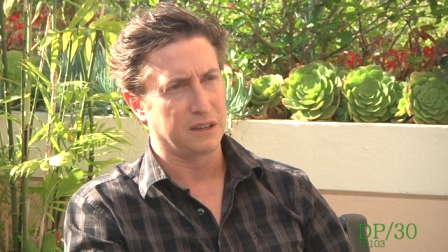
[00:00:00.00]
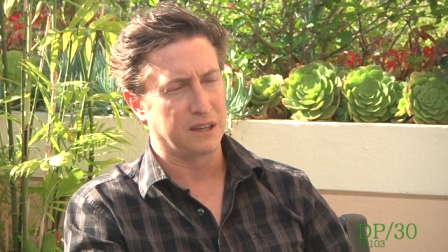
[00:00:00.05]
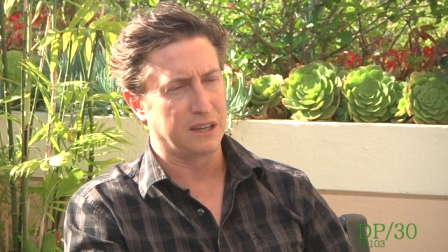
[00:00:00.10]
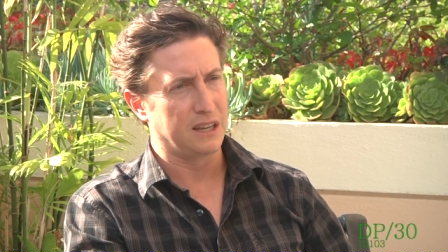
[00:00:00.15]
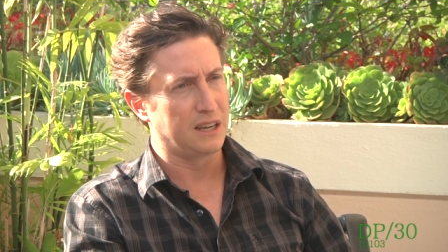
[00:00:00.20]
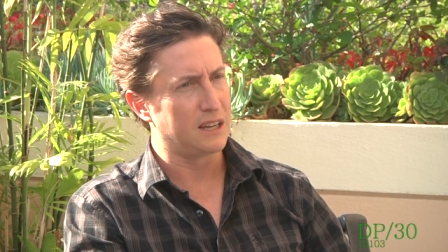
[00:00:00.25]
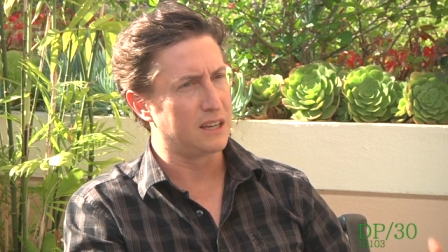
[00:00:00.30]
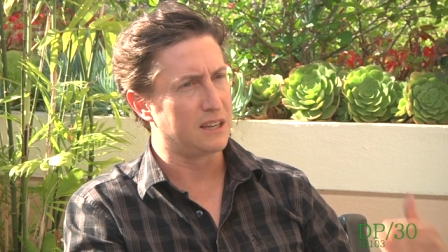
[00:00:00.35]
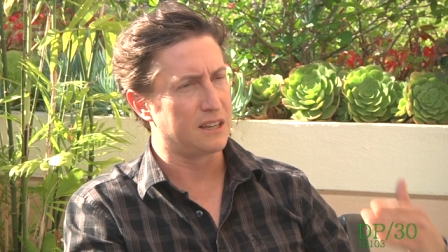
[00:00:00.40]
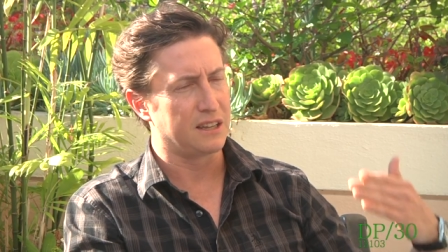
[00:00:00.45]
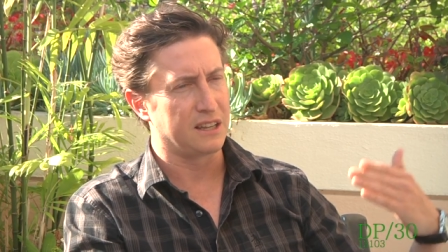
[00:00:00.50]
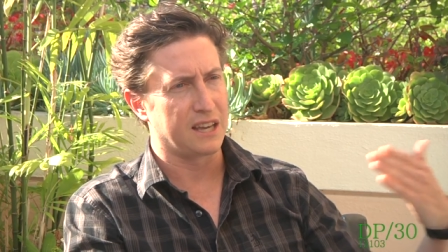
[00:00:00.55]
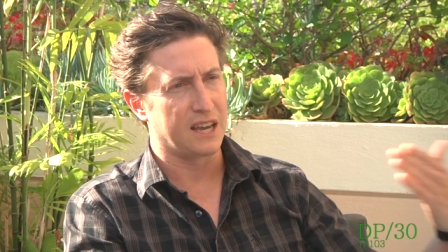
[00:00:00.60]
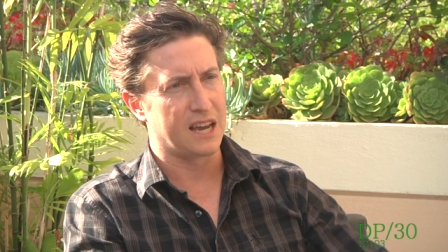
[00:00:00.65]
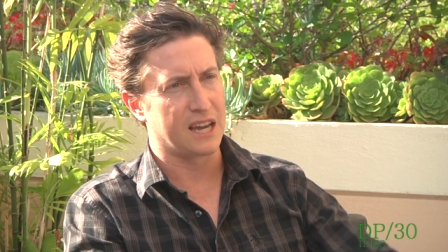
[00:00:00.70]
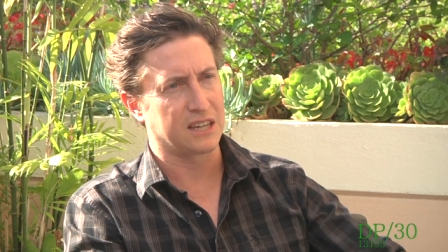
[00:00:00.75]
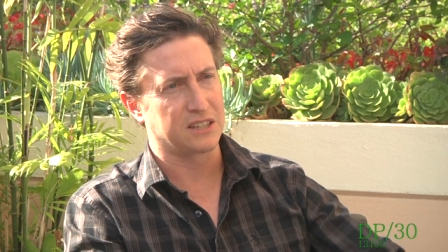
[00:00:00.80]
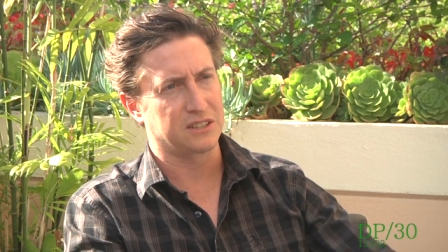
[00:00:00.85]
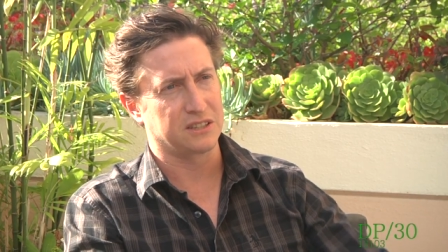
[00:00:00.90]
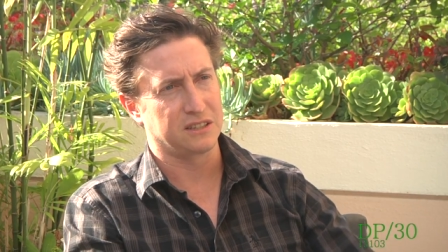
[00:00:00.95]
get into the
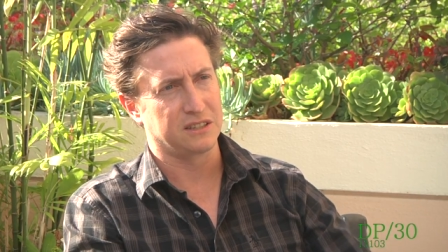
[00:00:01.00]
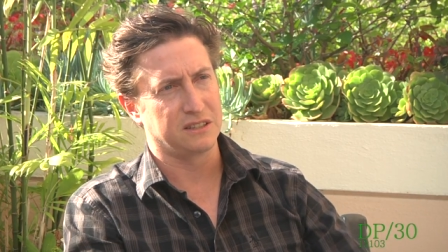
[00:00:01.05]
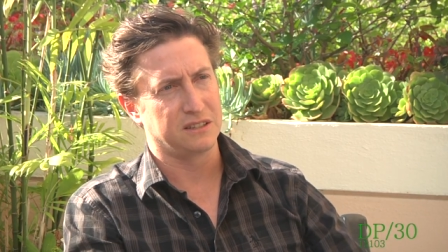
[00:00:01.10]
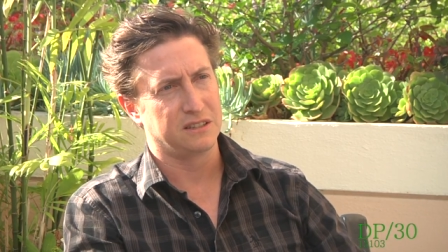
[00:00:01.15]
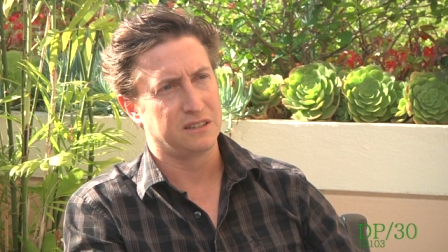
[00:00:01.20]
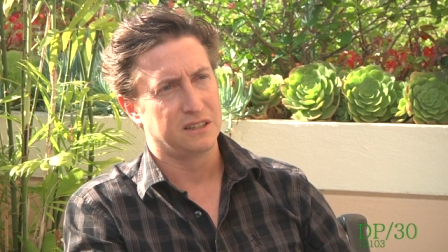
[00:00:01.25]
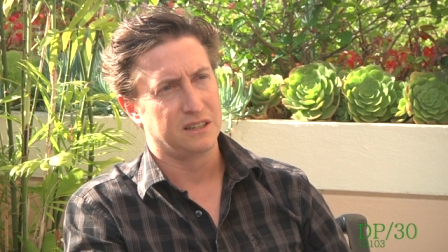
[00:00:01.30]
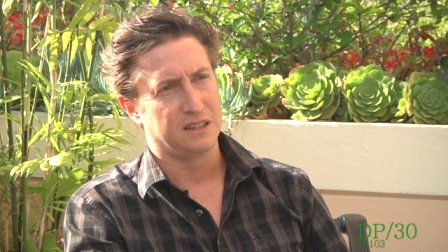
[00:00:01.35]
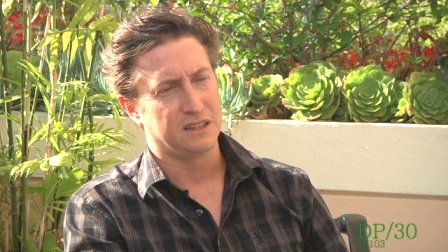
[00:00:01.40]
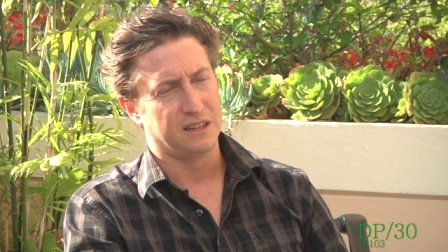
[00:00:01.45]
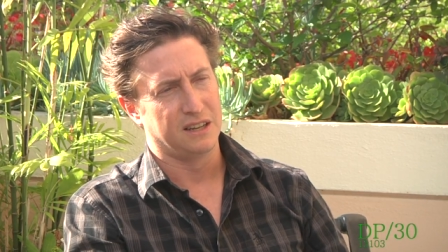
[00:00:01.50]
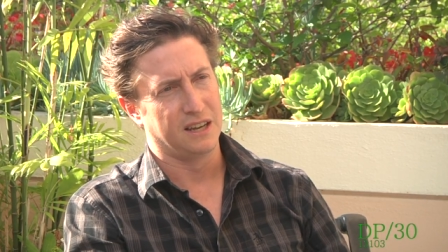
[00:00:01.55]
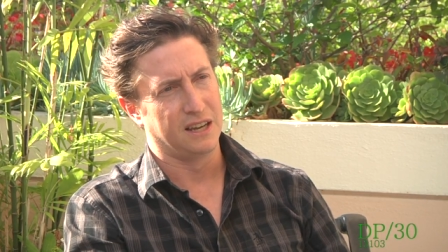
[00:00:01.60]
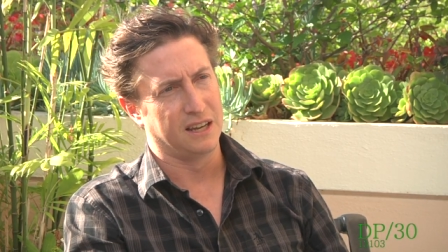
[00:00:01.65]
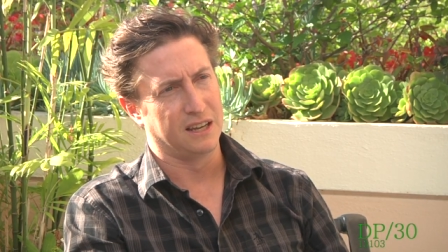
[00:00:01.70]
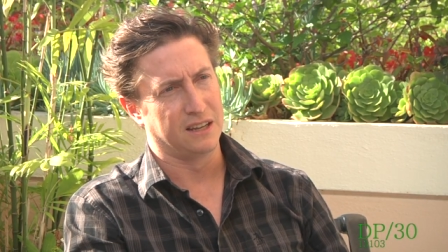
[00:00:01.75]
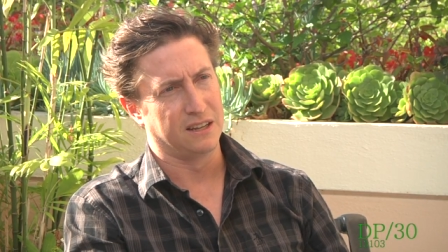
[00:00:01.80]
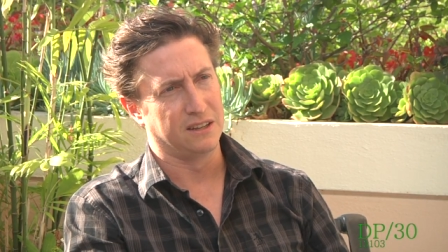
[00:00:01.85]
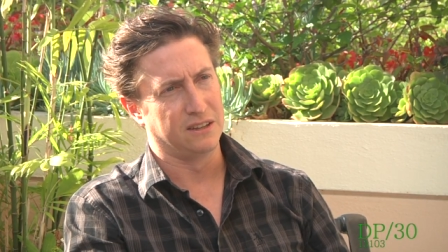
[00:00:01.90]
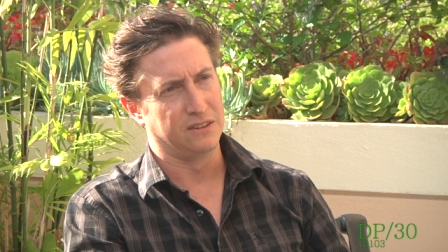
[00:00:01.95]
action,
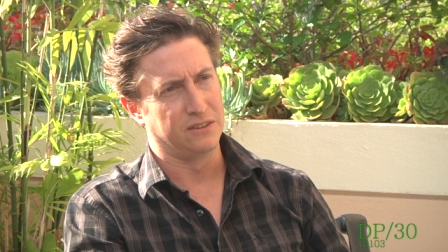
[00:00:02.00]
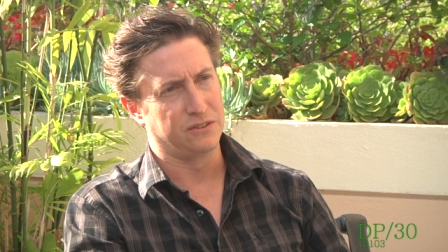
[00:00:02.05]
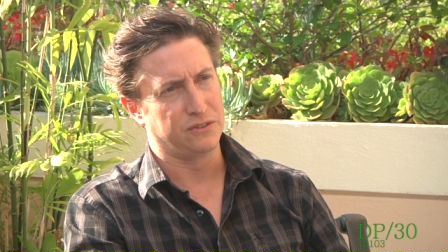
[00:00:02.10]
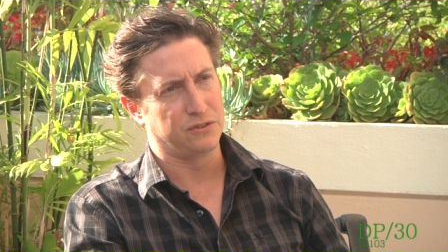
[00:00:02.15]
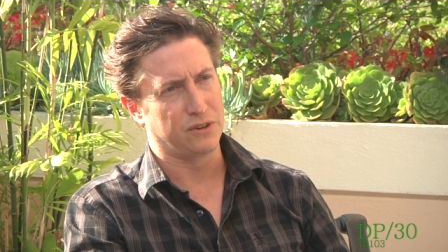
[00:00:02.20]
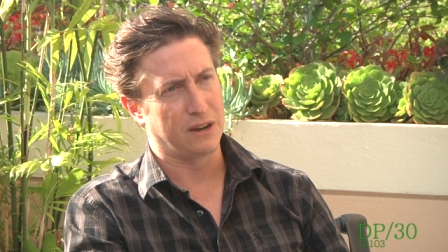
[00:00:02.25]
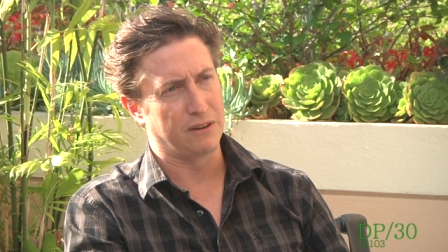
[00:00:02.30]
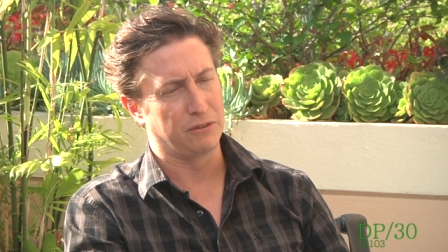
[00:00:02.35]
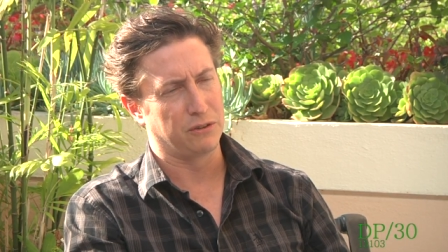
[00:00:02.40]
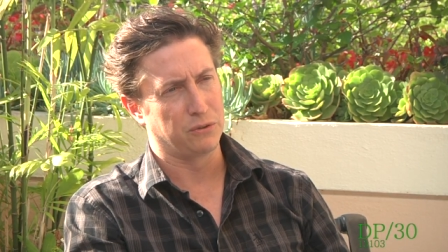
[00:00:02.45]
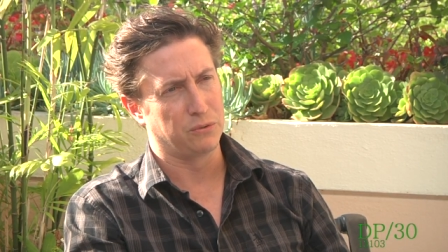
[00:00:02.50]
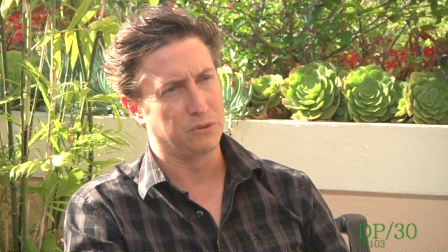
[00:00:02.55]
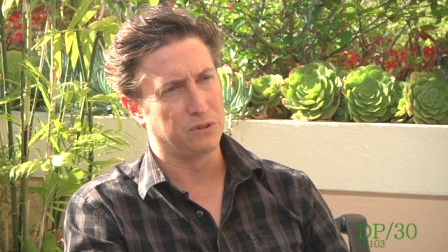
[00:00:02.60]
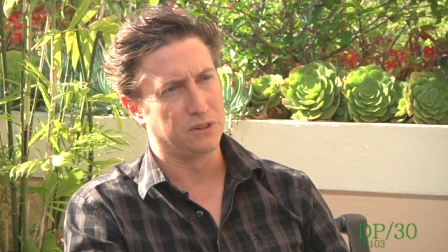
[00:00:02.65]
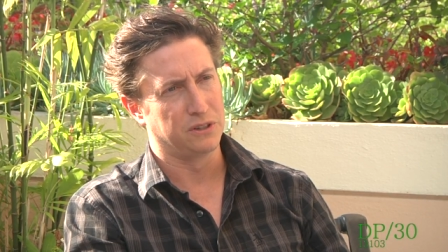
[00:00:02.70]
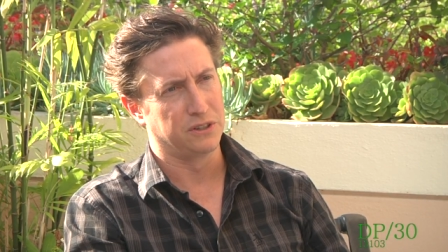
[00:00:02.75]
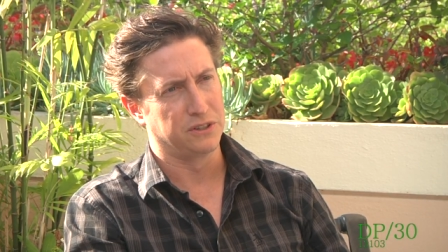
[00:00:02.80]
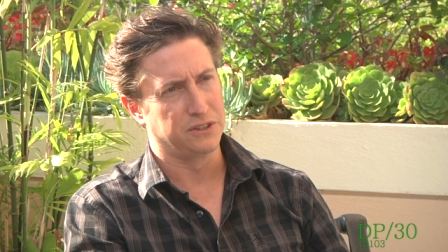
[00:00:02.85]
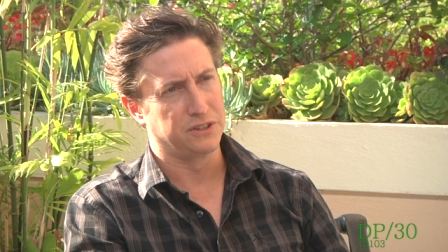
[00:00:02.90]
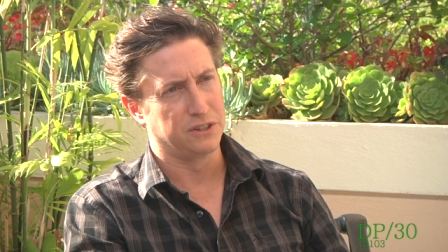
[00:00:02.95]
and travel the world.